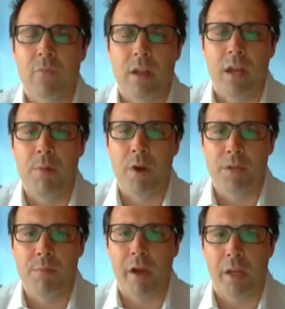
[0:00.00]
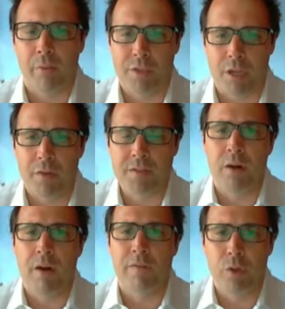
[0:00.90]
emerging market reserves and
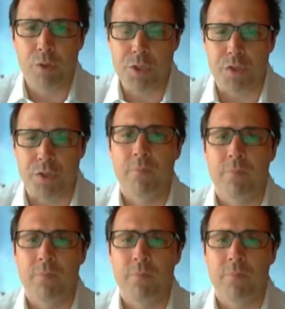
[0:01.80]
their evolution